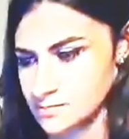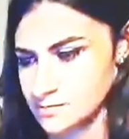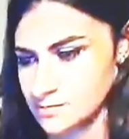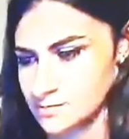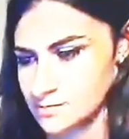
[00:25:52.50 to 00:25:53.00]

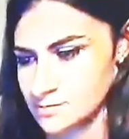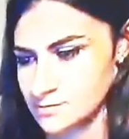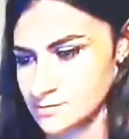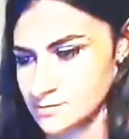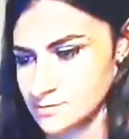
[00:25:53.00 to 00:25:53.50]
We're
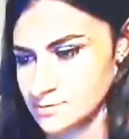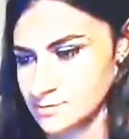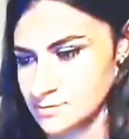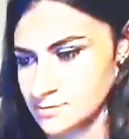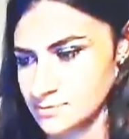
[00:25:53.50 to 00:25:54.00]
going to do this
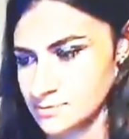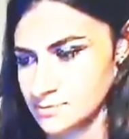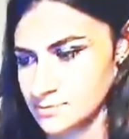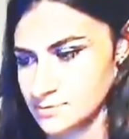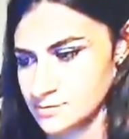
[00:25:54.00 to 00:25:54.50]
right or we're going
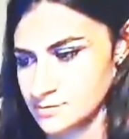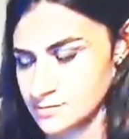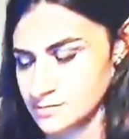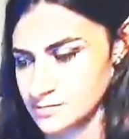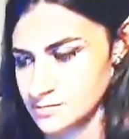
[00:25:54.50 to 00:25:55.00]
to do this
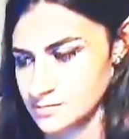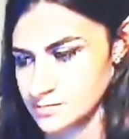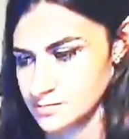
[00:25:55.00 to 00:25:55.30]
fucking right.